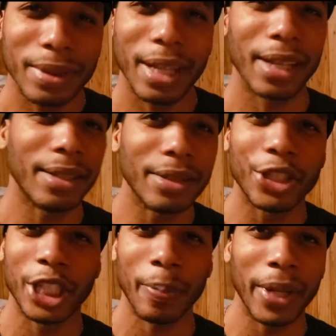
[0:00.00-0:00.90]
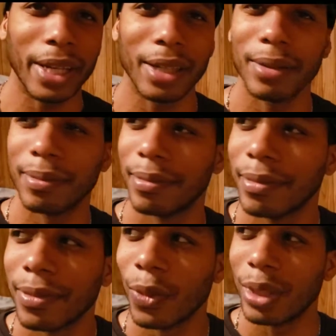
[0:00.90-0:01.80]
Then shipping
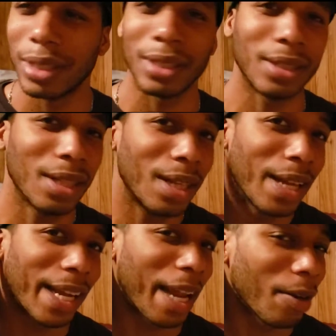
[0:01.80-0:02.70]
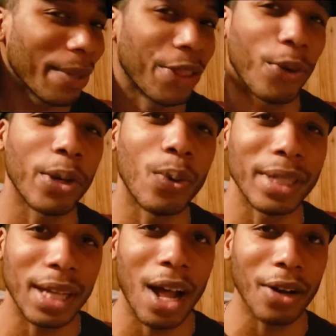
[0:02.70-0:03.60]
was can't be
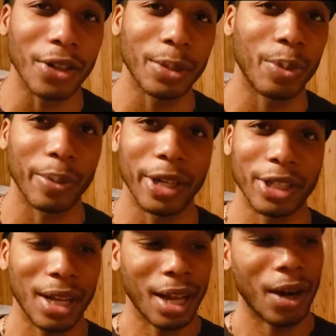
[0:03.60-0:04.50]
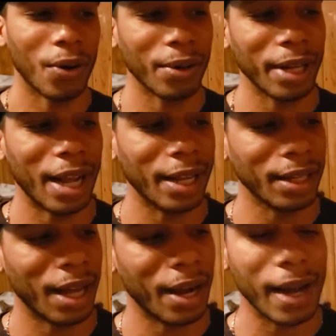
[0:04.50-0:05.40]
$31 pretty much.
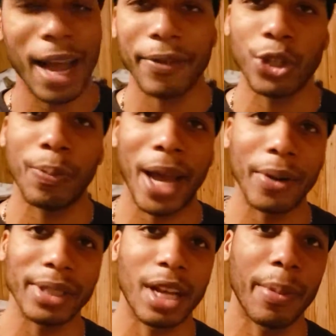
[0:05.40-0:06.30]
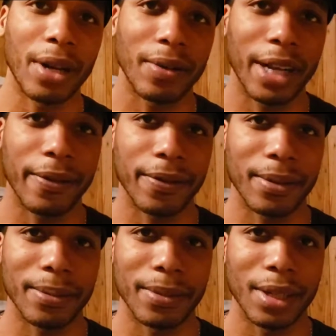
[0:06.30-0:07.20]
I have 2 batteries coming already
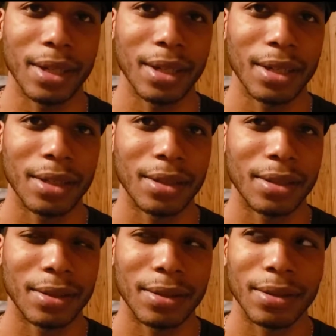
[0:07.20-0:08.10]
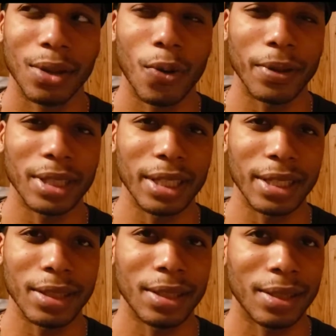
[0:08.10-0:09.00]
from
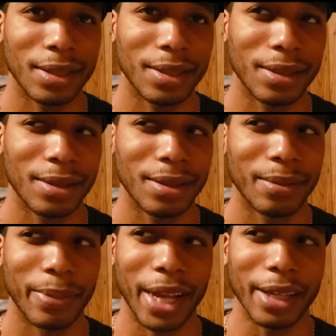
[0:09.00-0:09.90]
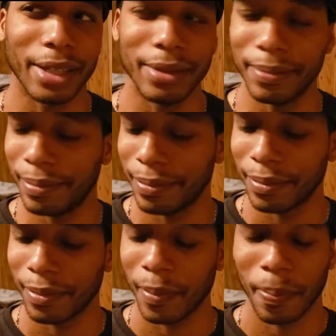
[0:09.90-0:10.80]
overseas, dang good.
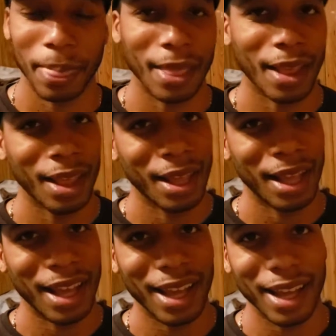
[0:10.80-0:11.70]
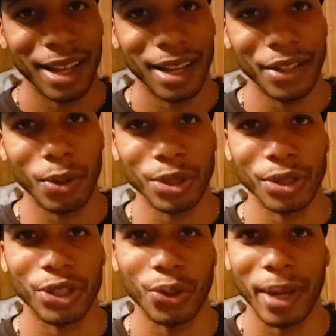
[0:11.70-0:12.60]
And those
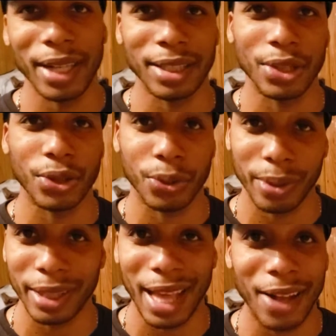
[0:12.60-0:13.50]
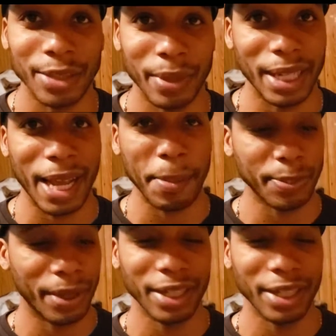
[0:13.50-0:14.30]
are 2S 3000 milliamps,